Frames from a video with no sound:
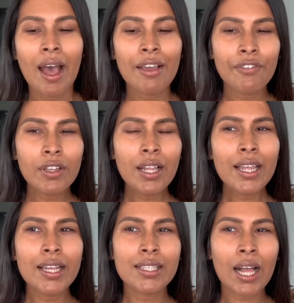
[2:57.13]
I feel like
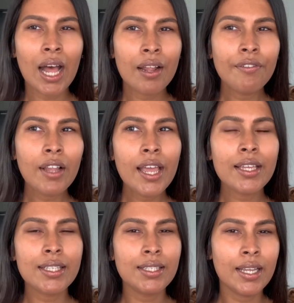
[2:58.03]
it's kind of like
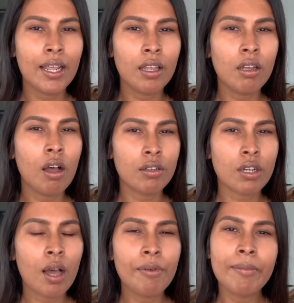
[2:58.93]
sitting on
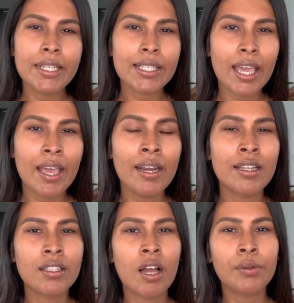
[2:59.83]
top of my skin.
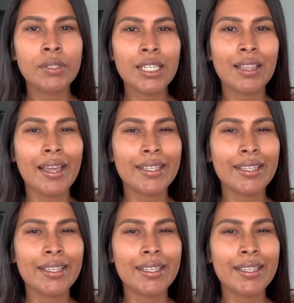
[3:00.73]
It's not really like